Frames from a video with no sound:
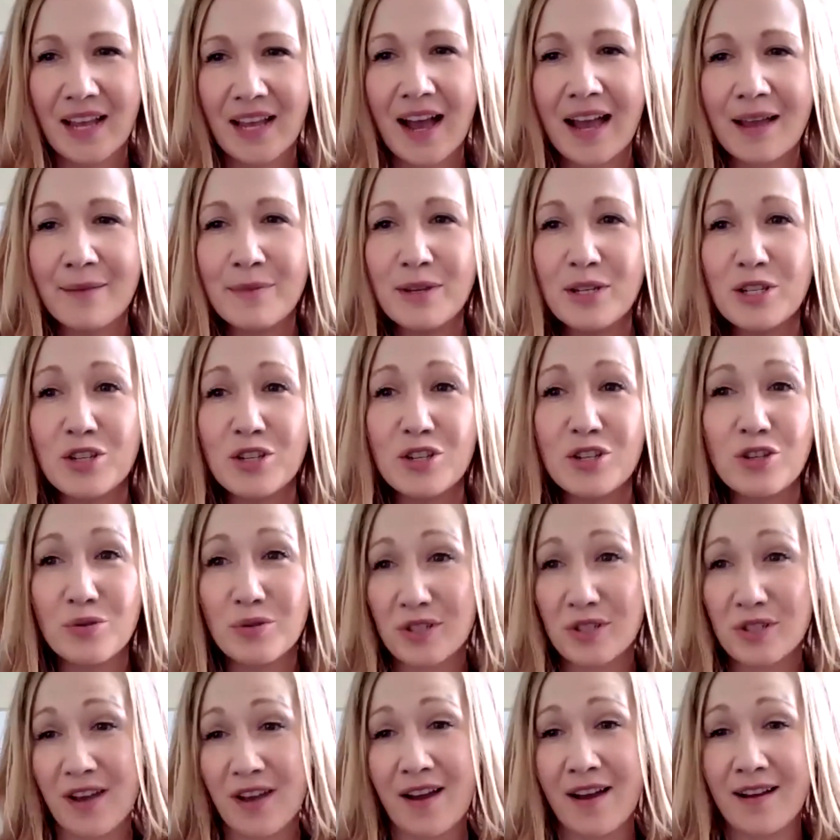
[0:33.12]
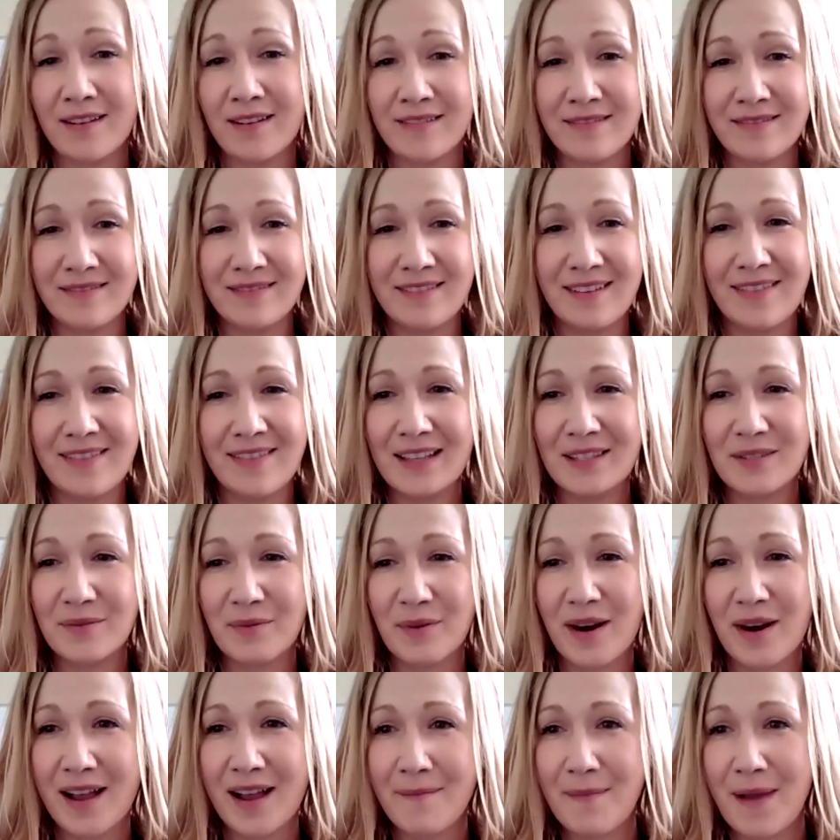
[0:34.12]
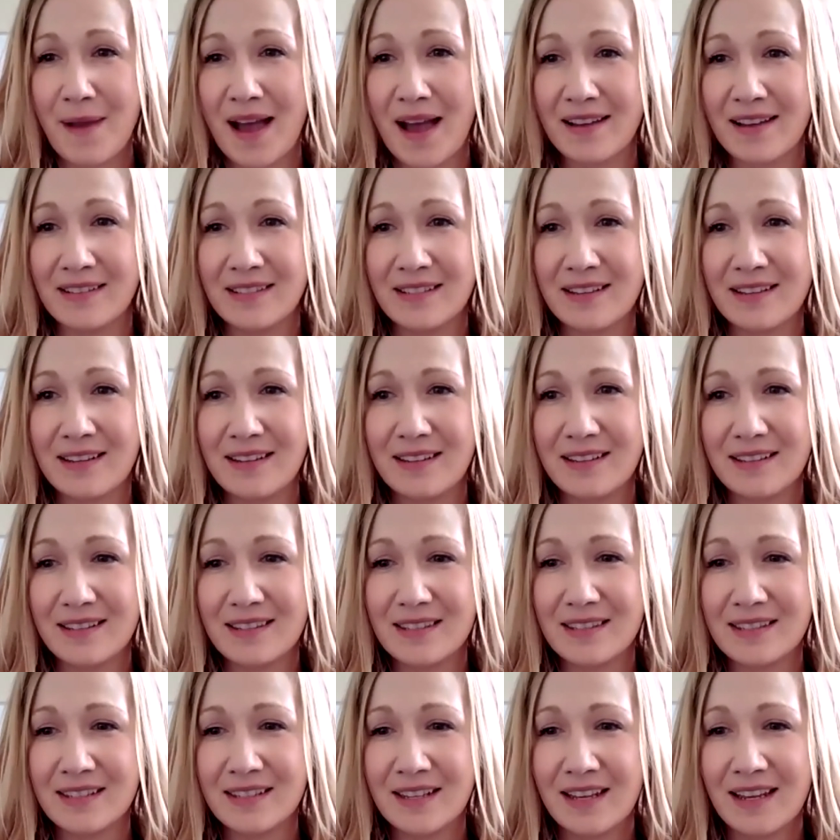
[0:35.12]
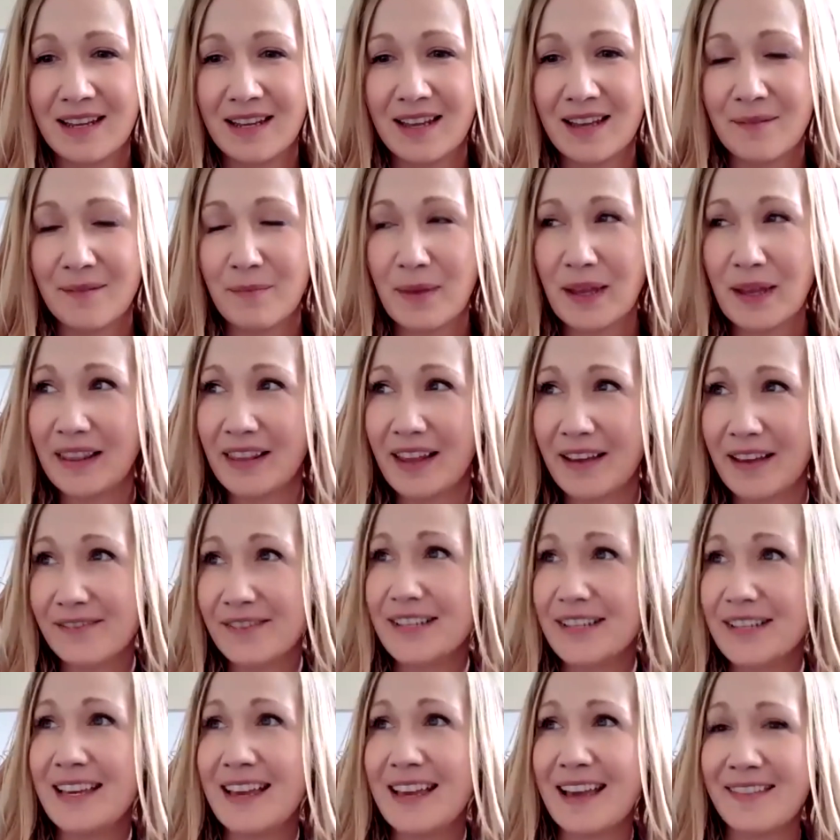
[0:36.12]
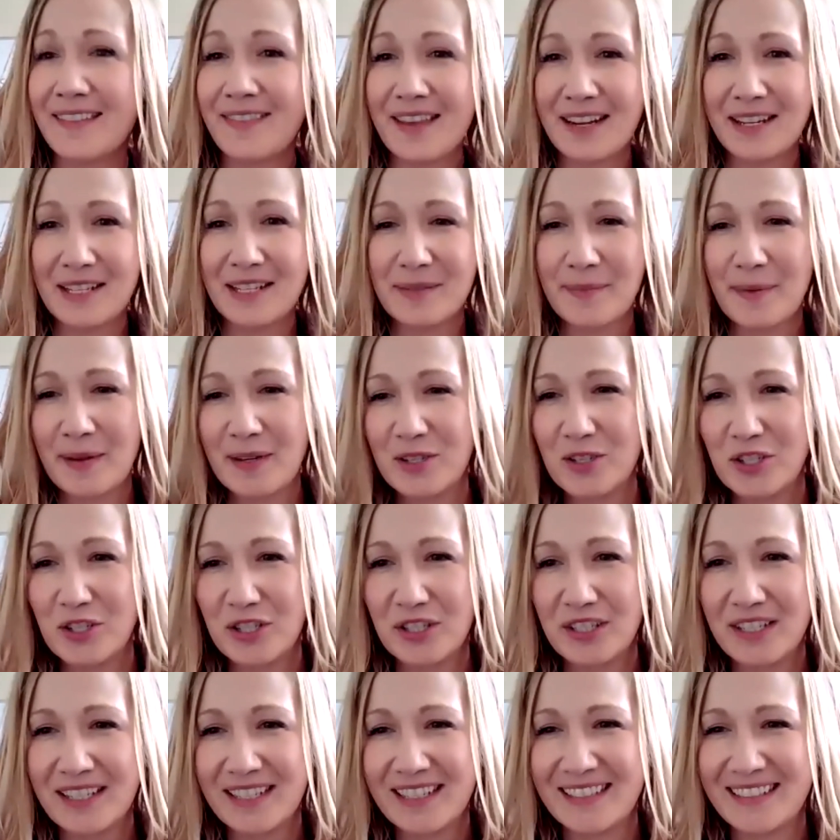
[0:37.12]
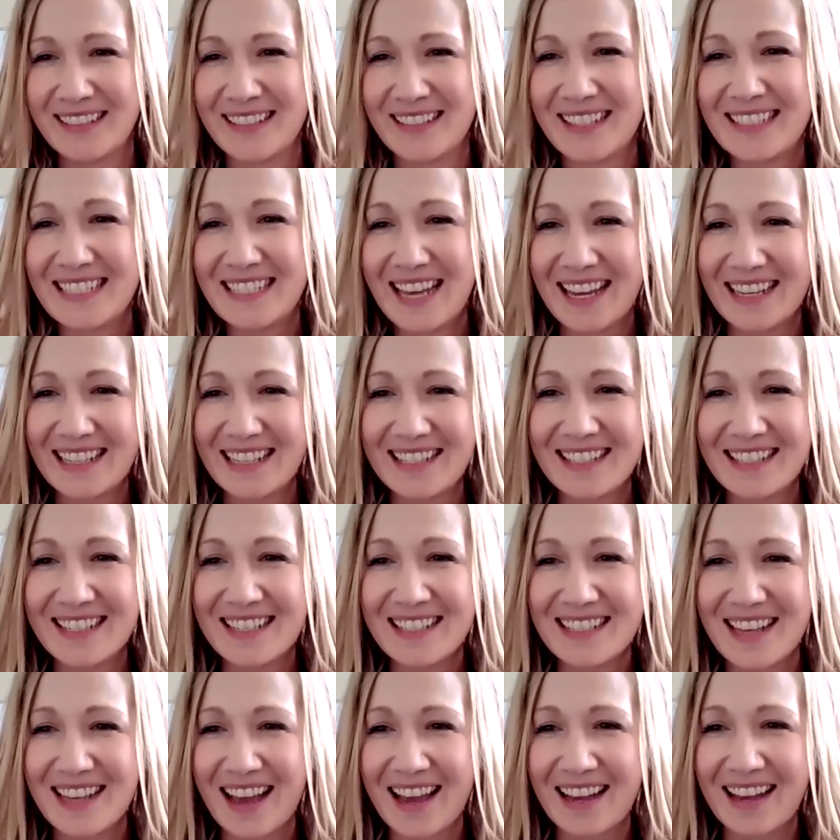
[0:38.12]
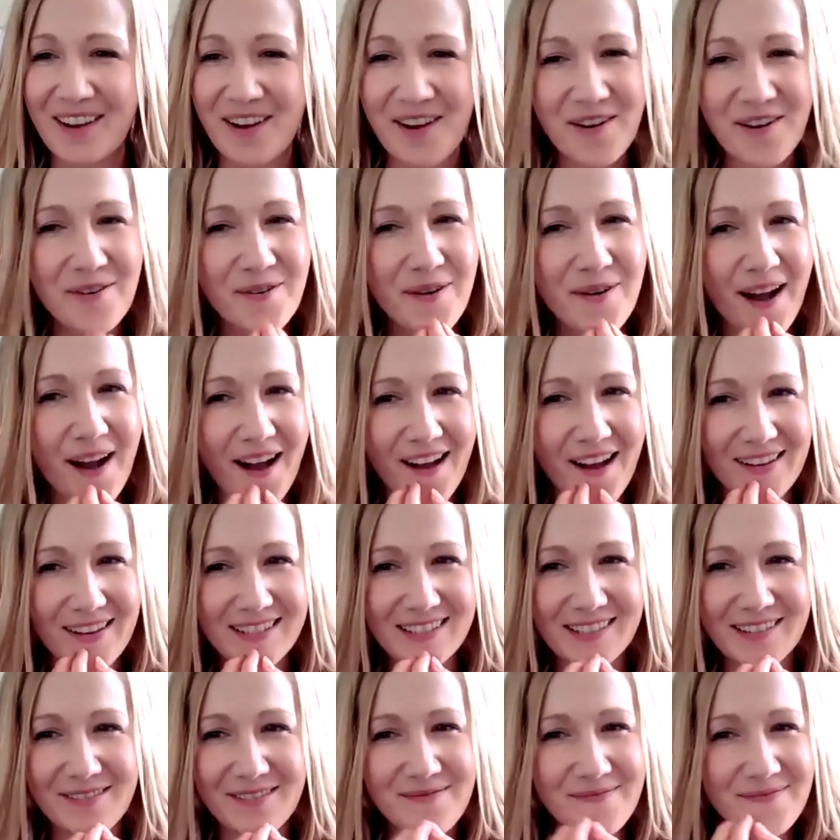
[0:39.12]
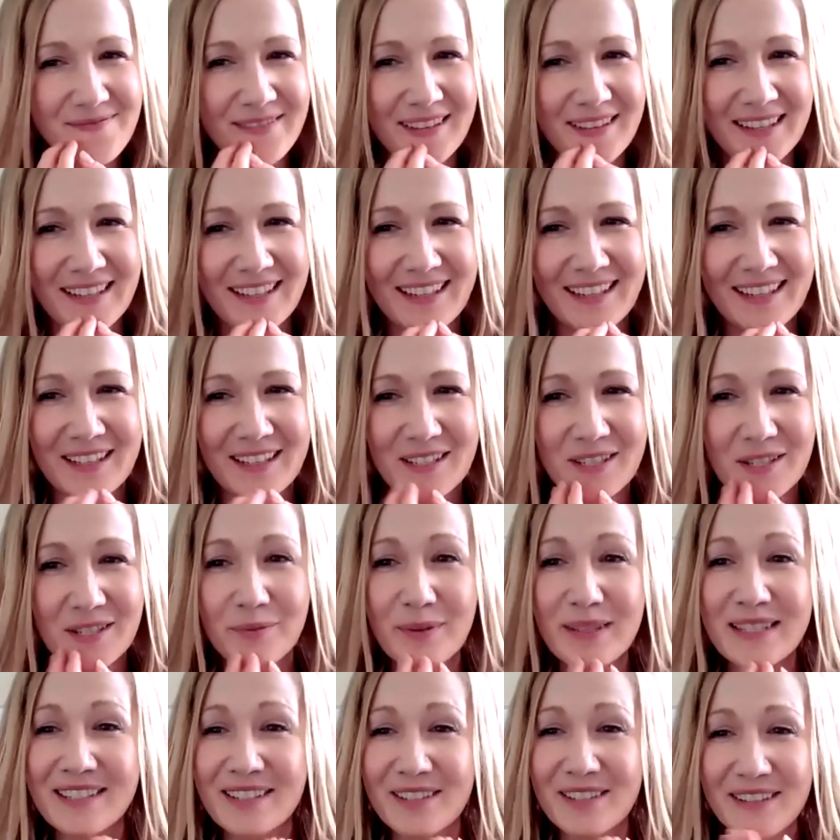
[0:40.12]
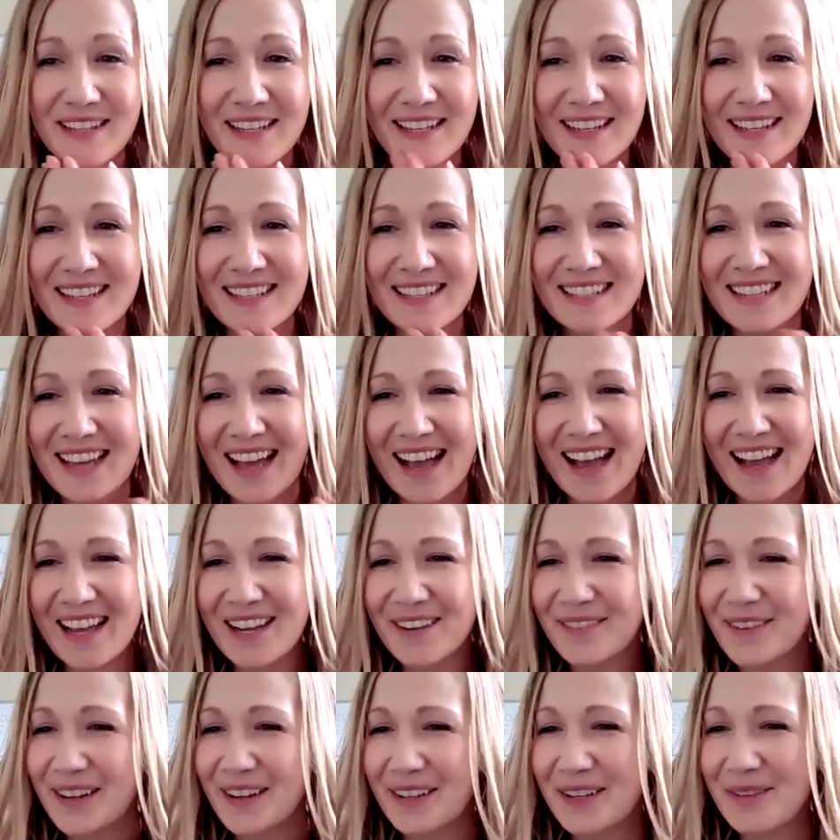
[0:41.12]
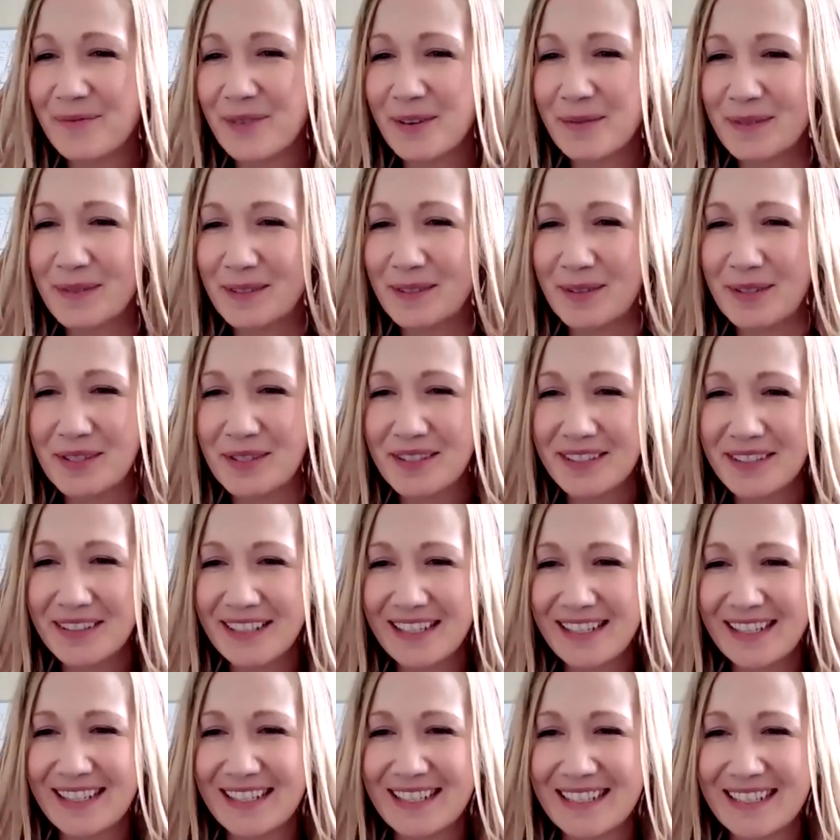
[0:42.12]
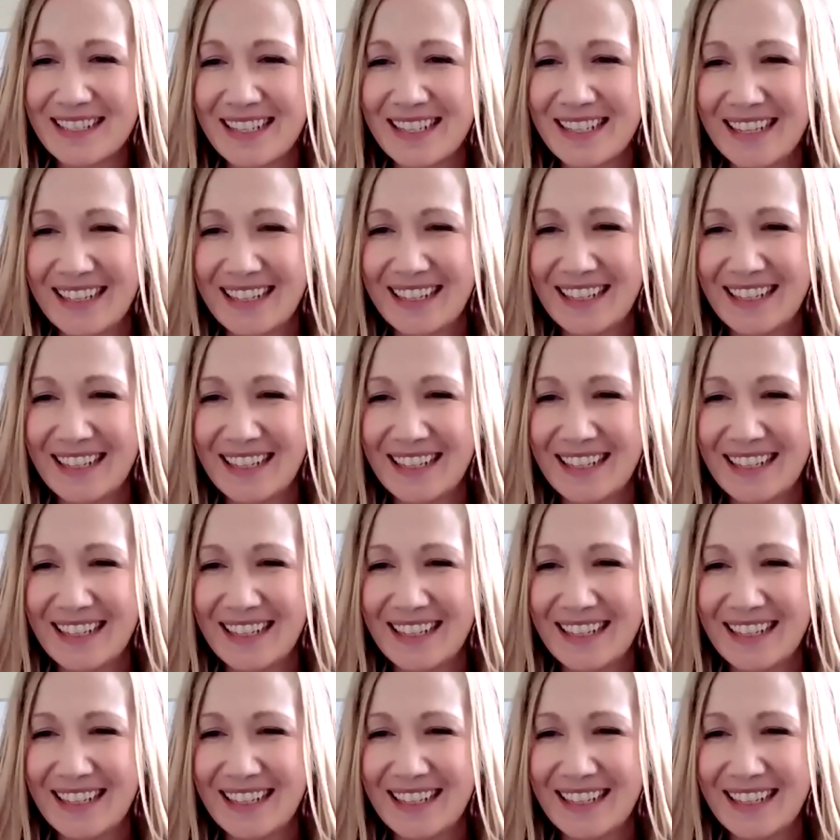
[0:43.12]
I'm in Utah, and that's where I'm at. And it's been lovely. And then it's been chilly. Texas, Idaho, awesome. Switzerland, hi, welcome from Switzerland.